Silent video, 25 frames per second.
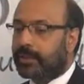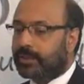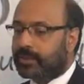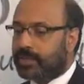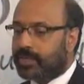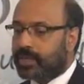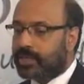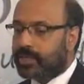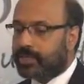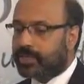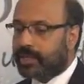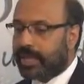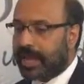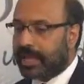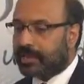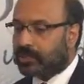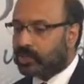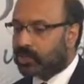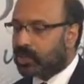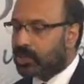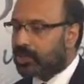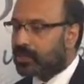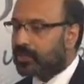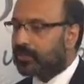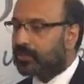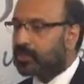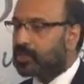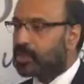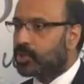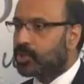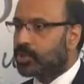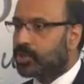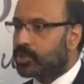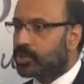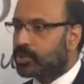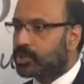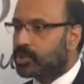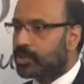these ethnic
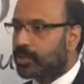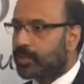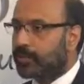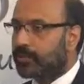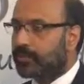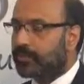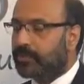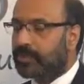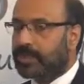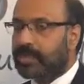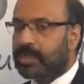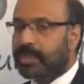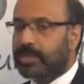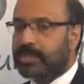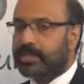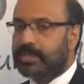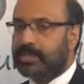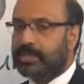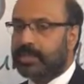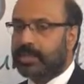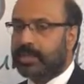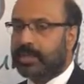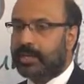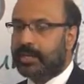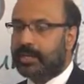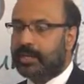divisions, these